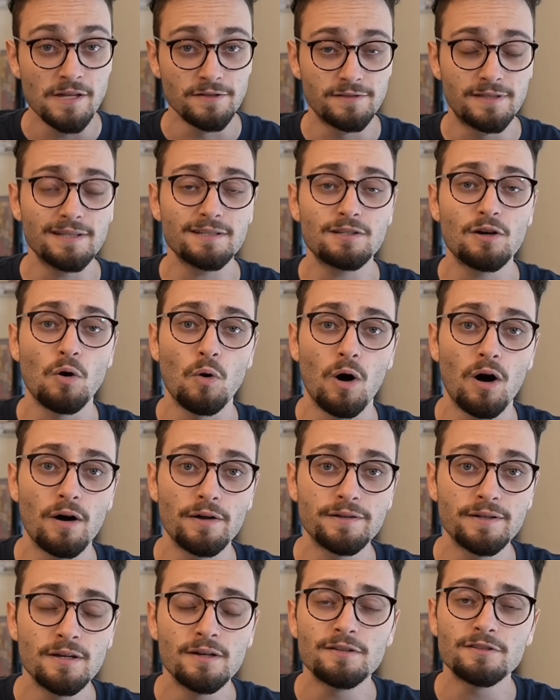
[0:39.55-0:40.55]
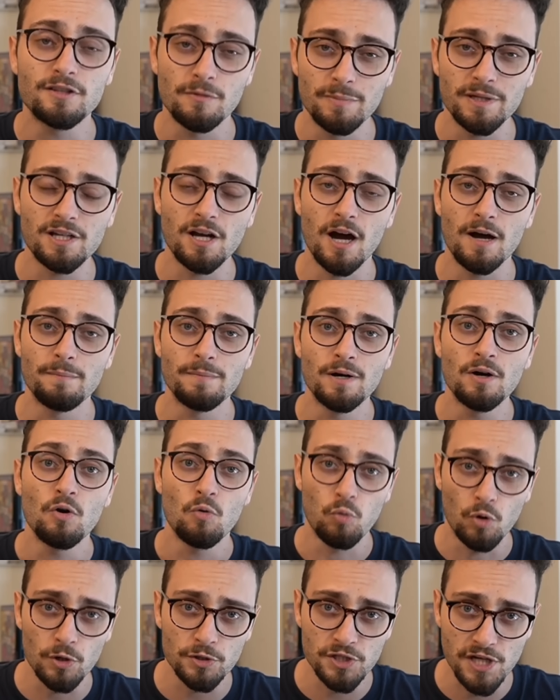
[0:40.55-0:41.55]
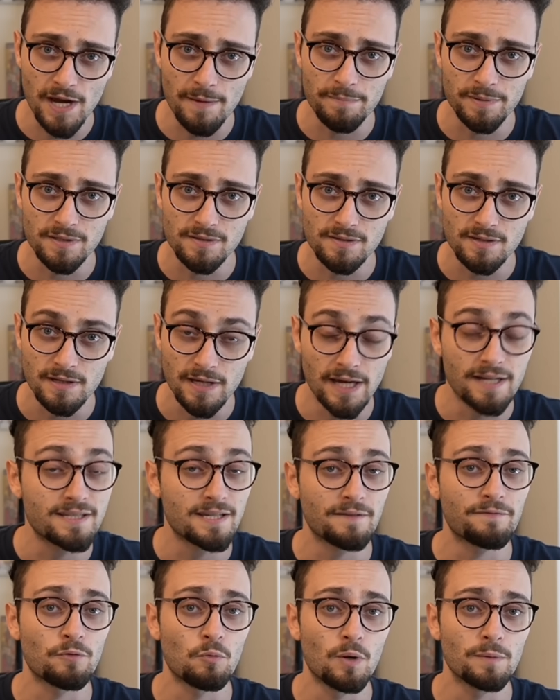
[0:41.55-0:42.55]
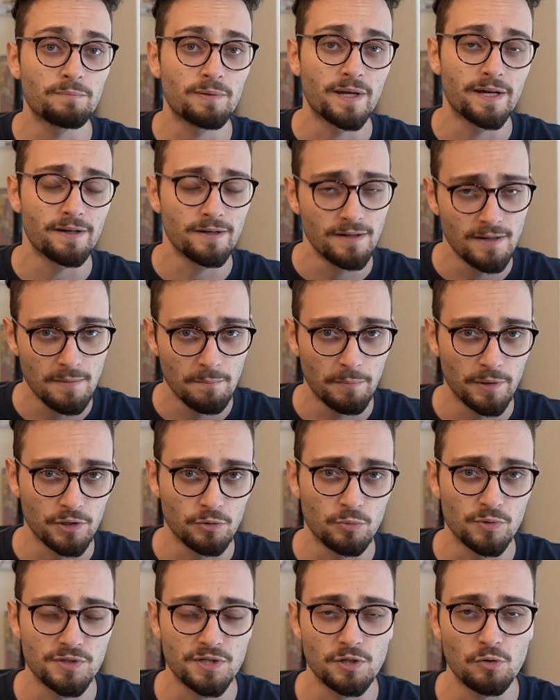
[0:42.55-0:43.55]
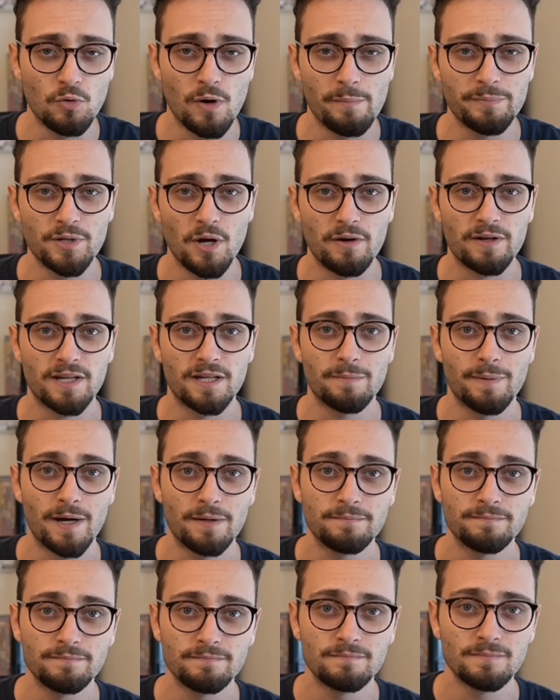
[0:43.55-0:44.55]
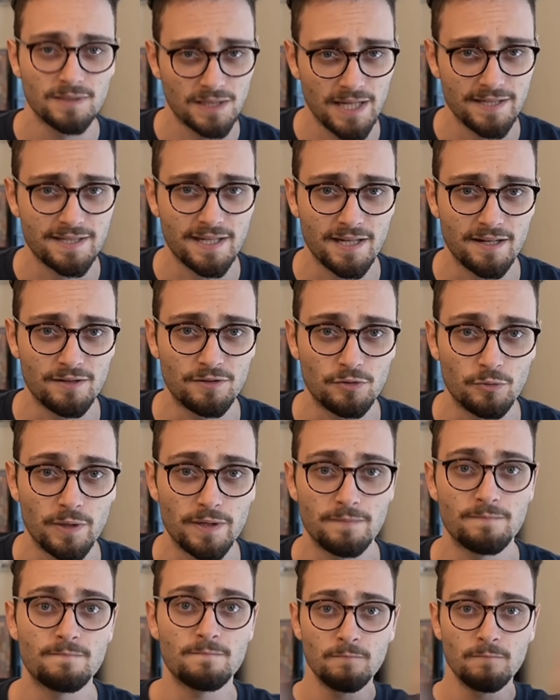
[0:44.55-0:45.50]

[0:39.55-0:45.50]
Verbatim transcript: did go on to become world champions, except for one player, but you will see who I'm talking about. Let's get into it.